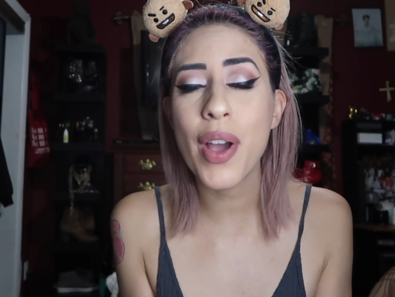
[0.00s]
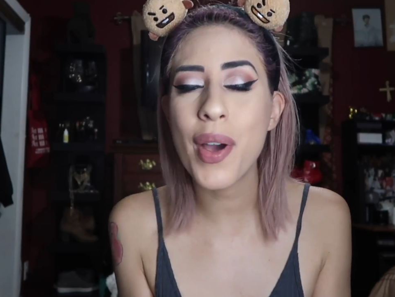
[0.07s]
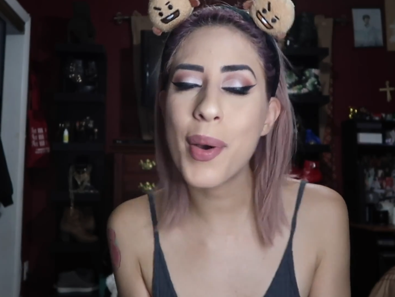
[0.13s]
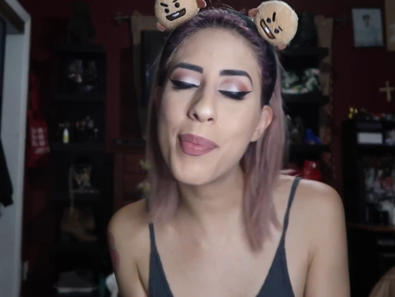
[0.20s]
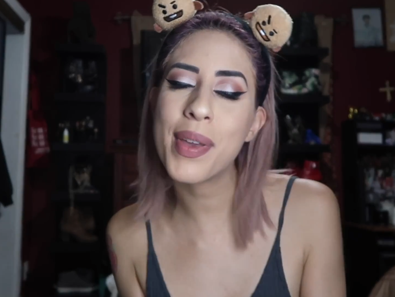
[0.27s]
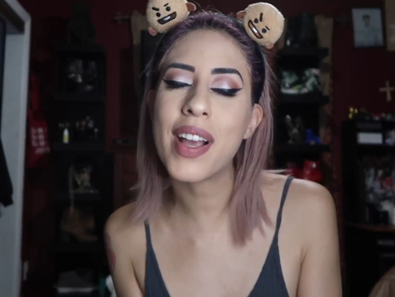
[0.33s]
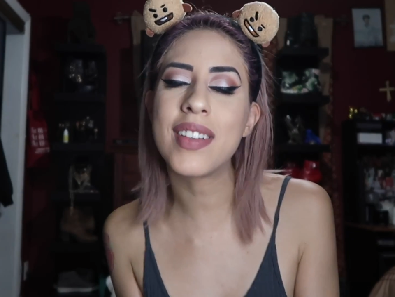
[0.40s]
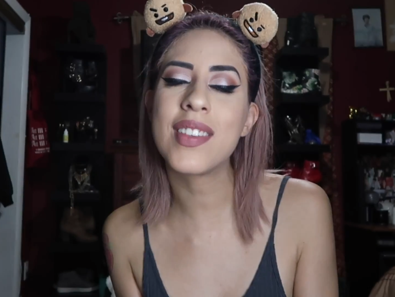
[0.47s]
I
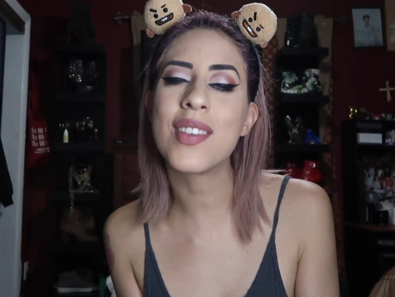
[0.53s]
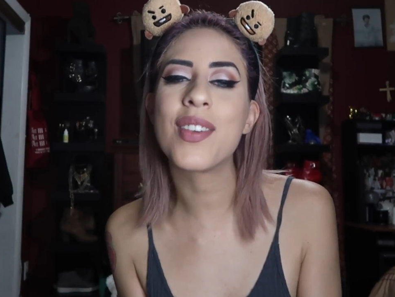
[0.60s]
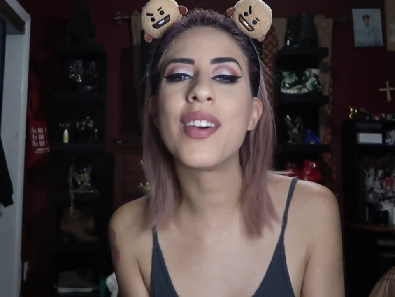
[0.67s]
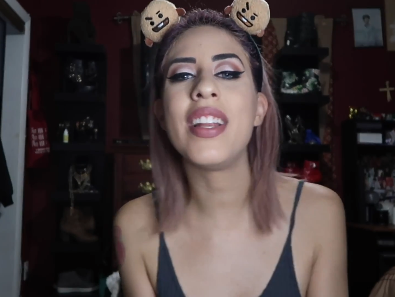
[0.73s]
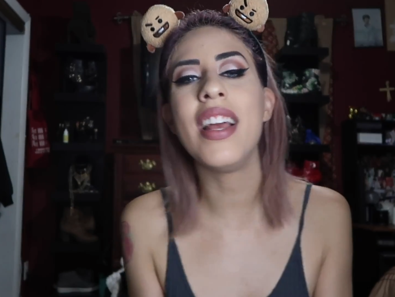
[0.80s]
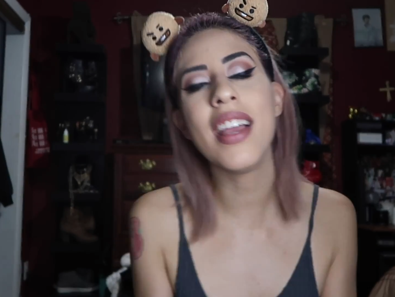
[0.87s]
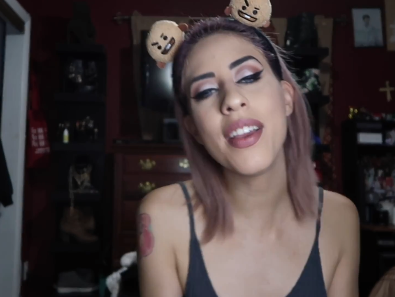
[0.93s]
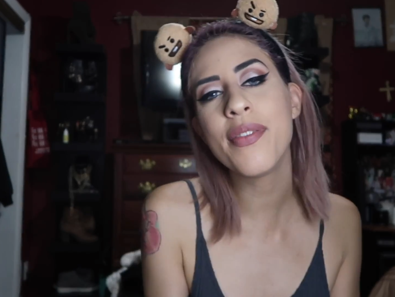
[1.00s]
hope you guys
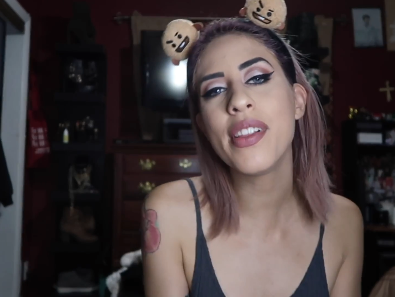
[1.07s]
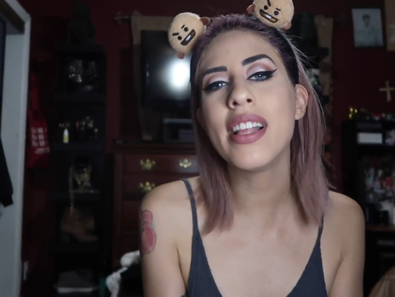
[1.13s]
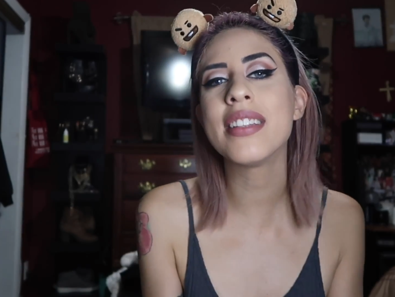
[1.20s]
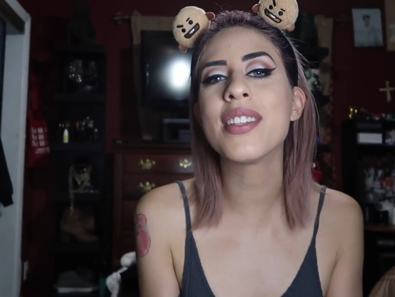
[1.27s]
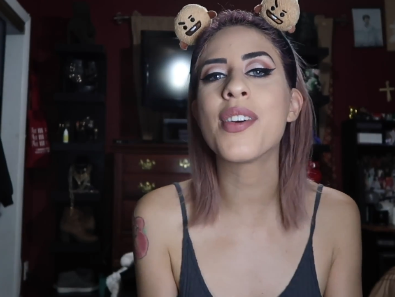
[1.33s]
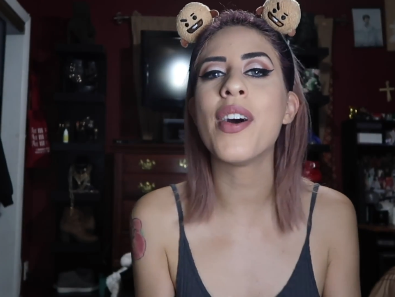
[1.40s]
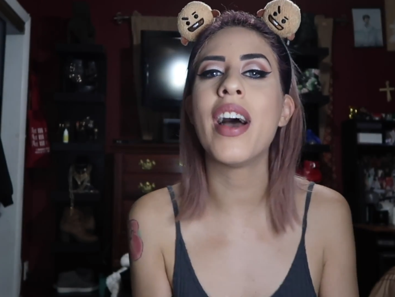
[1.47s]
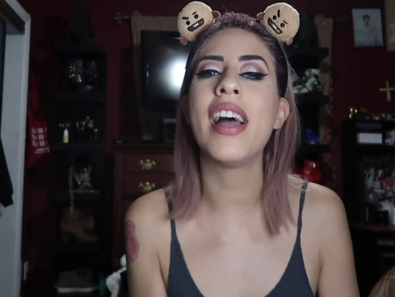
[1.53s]
enjoyed it. If you'd like
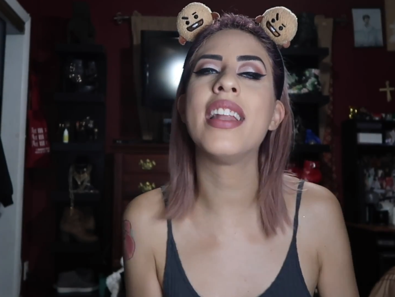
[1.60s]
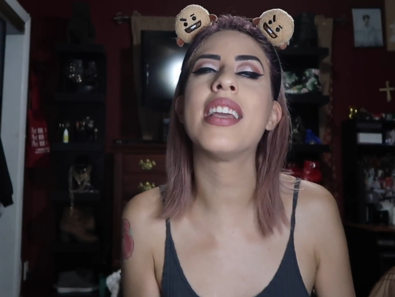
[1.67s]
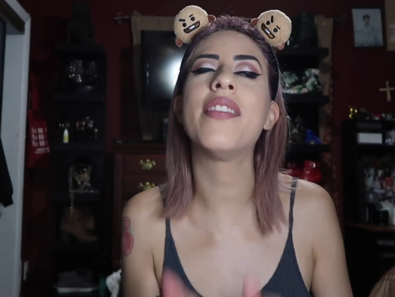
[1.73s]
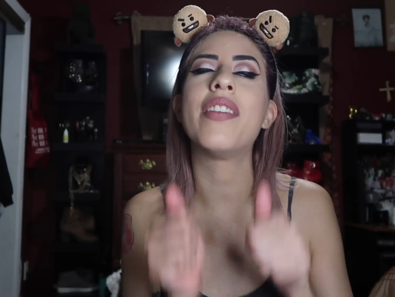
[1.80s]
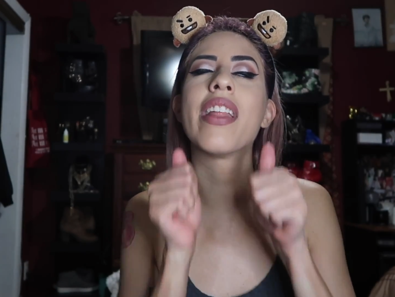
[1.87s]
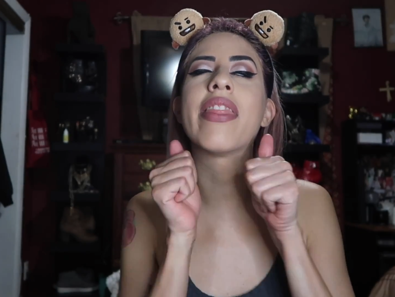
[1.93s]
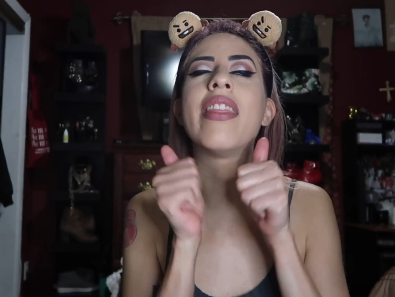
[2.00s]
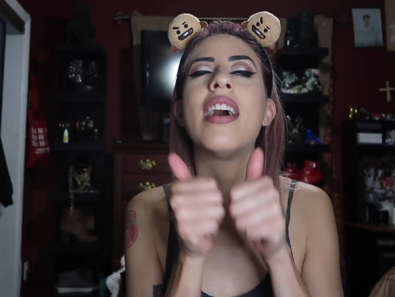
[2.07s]
to go ahead and
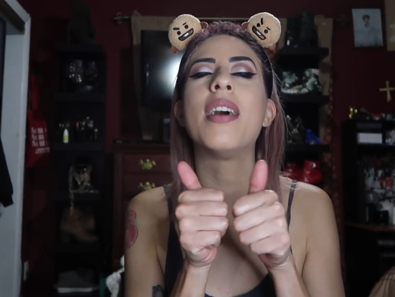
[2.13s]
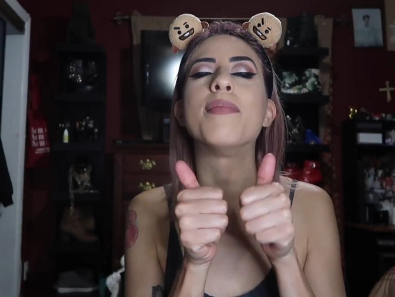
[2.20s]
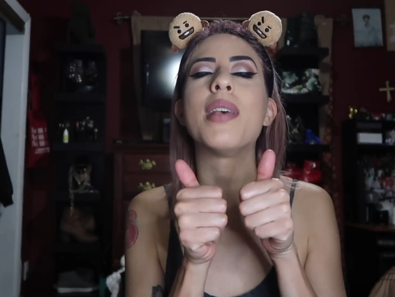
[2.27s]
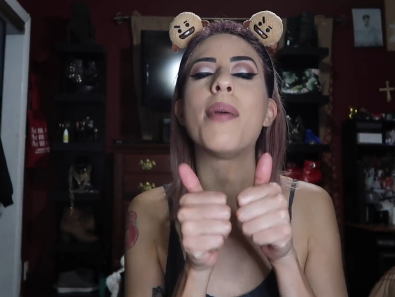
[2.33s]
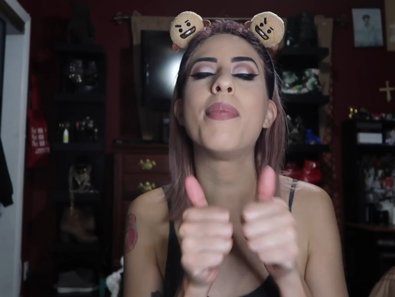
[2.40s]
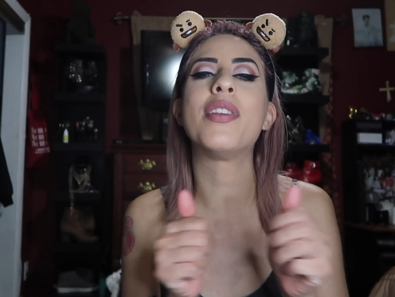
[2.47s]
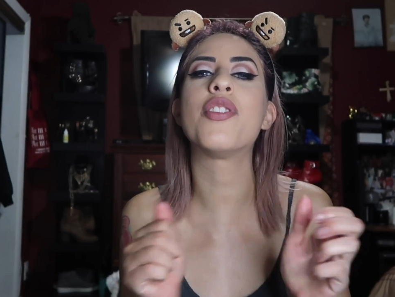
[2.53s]
give it a thumbs up,